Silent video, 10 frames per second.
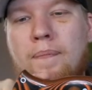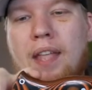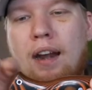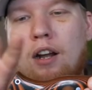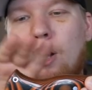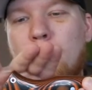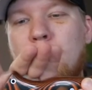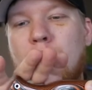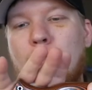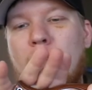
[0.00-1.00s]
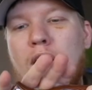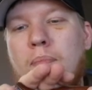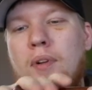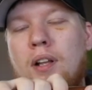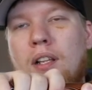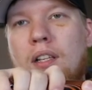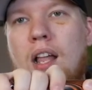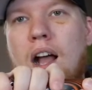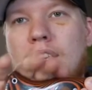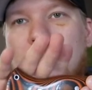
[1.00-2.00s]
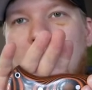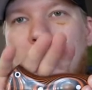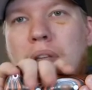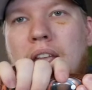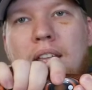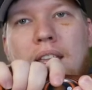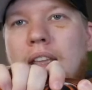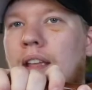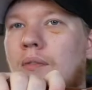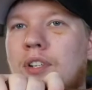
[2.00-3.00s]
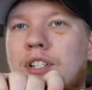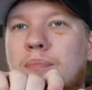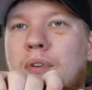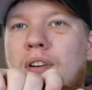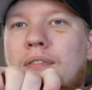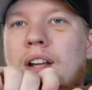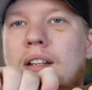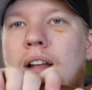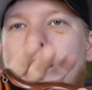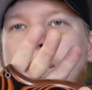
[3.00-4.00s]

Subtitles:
That up sweep locks my pinky, which is perfect.